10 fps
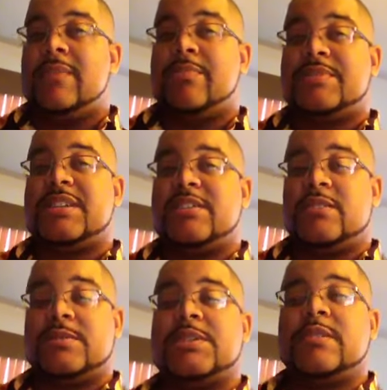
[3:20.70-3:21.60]

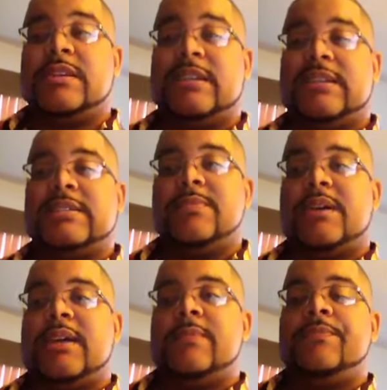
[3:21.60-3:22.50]
I'm sure, it is.
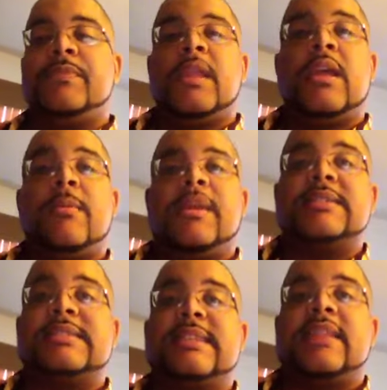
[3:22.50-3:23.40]
But because
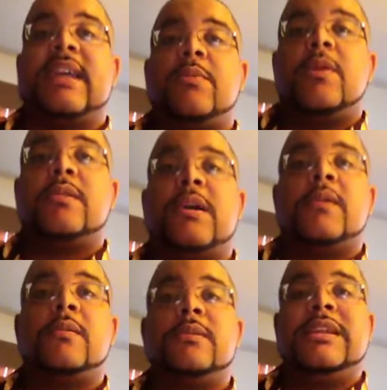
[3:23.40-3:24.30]
he's not that well
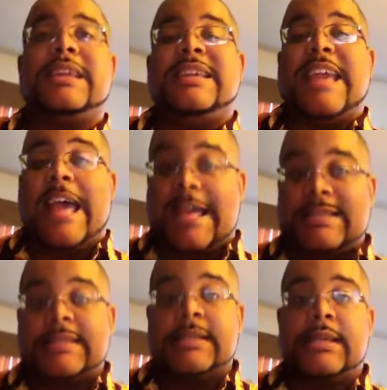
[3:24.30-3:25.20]
known
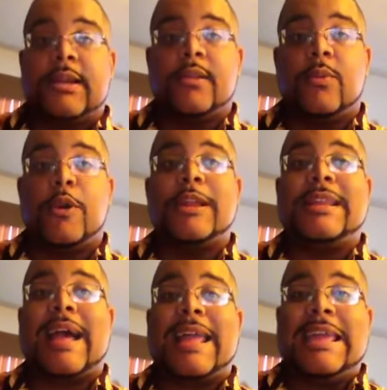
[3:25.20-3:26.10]
yet, heard the word
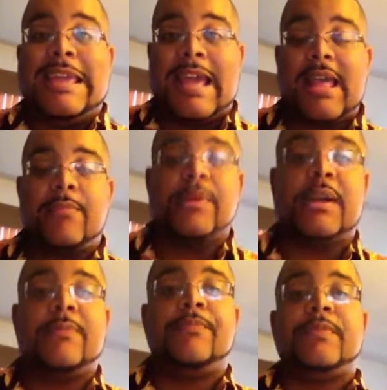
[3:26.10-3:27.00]
not yet,
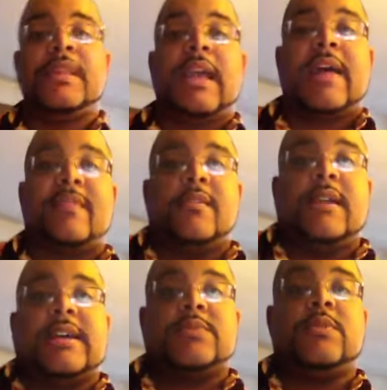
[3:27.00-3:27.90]
but I think you
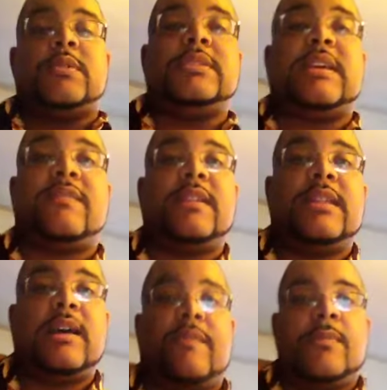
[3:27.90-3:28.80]
guys will definitely
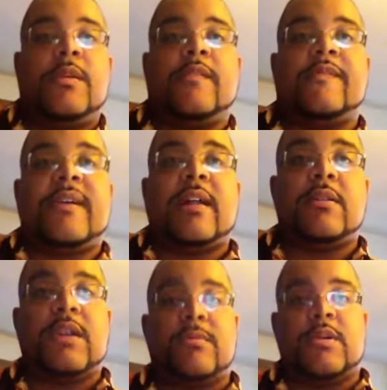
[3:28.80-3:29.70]
love him. You can follow
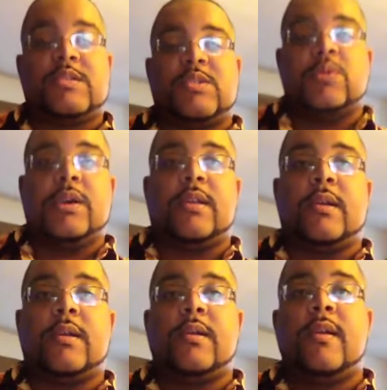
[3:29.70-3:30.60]
him on
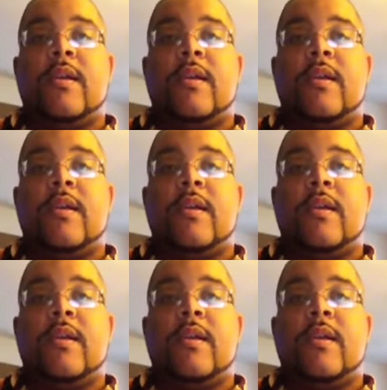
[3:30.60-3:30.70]
Twitter.